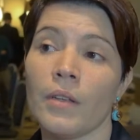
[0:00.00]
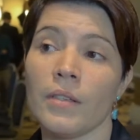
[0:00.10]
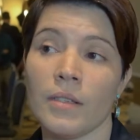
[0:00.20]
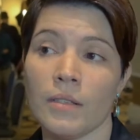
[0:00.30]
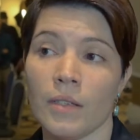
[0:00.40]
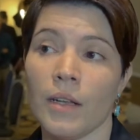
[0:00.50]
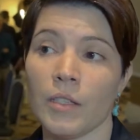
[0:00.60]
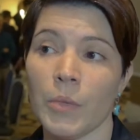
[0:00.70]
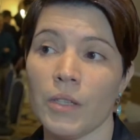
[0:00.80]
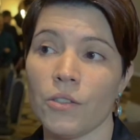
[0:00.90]

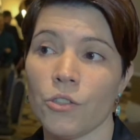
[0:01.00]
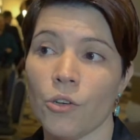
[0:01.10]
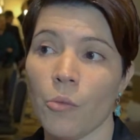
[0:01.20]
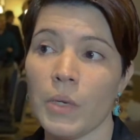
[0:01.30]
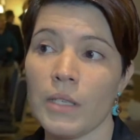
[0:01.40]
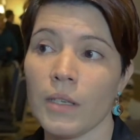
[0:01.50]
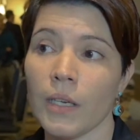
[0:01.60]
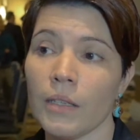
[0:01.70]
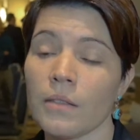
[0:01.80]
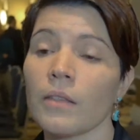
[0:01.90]
16S Metagenomics
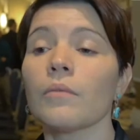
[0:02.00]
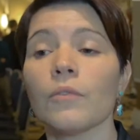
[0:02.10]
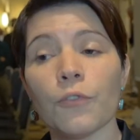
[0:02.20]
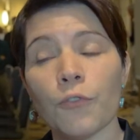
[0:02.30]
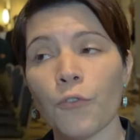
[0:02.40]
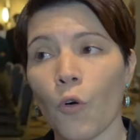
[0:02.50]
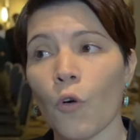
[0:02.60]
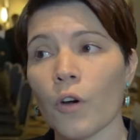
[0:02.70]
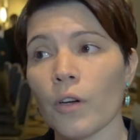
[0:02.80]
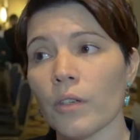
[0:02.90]
Kit
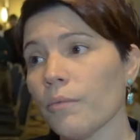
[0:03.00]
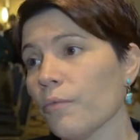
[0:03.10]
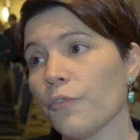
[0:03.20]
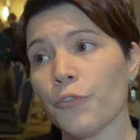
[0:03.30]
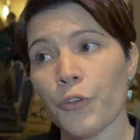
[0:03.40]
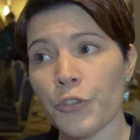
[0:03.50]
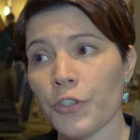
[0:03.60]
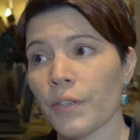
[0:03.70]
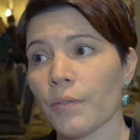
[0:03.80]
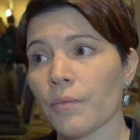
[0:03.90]
for
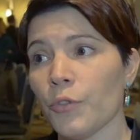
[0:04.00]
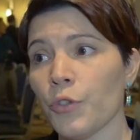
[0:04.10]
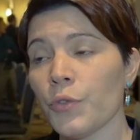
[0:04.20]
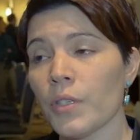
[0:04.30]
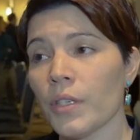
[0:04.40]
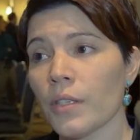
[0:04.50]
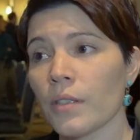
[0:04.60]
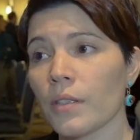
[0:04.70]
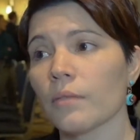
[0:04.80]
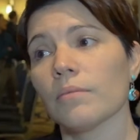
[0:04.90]
first
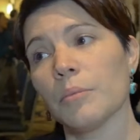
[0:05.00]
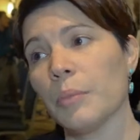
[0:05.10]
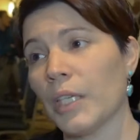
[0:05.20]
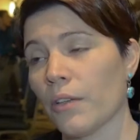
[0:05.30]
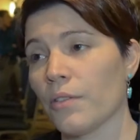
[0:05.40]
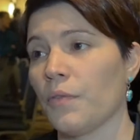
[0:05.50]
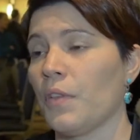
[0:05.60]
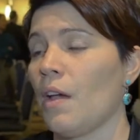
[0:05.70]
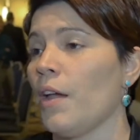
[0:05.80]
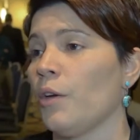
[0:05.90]
users because of
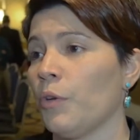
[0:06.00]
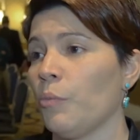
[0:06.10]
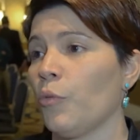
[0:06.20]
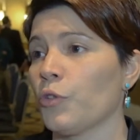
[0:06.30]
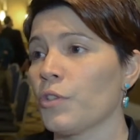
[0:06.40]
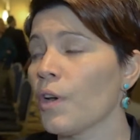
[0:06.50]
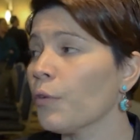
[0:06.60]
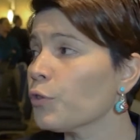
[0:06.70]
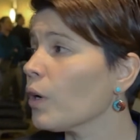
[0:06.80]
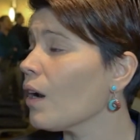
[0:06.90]
the Ion Reporter
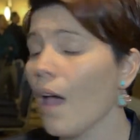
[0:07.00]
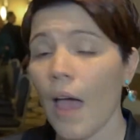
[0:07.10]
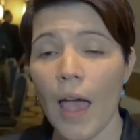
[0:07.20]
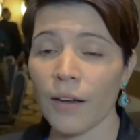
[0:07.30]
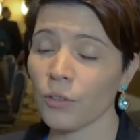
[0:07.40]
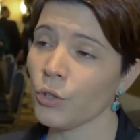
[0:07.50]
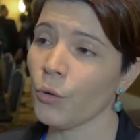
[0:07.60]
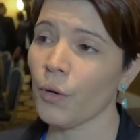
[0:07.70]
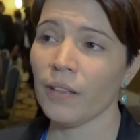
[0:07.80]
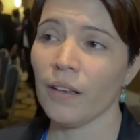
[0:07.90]
software. And
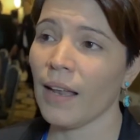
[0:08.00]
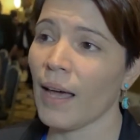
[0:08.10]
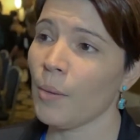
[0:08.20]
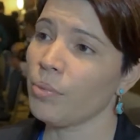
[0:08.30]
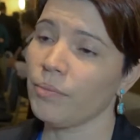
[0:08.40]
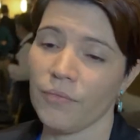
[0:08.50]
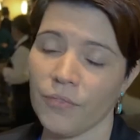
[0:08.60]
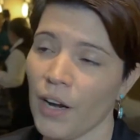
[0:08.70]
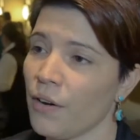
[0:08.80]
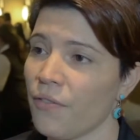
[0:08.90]
also in the lab,
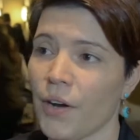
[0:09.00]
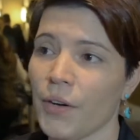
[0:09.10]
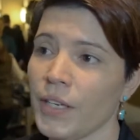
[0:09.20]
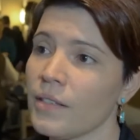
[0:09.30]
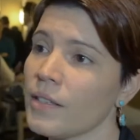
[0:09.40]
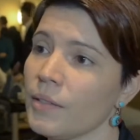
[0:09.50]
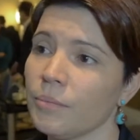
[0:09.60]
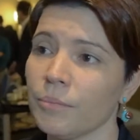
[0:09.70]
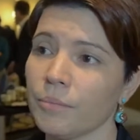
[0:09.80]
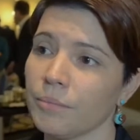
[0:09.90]
very, very easy,
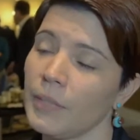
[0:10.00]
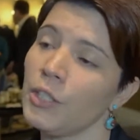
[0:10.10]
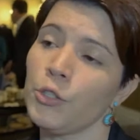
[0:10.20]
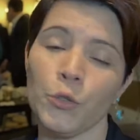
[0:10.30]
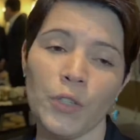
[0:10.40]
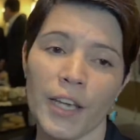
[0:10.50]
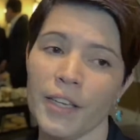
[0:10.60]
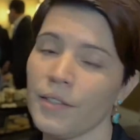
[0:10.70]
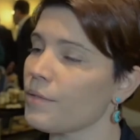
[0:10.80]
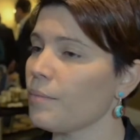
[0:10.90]
in two
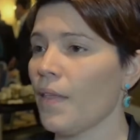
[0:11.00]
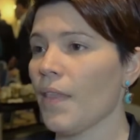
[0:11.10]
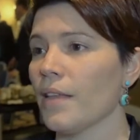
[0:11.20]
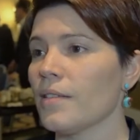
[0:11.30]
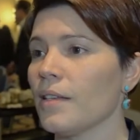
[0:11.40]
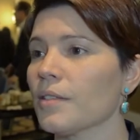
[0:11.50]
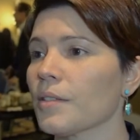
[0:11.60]
days, and that's it.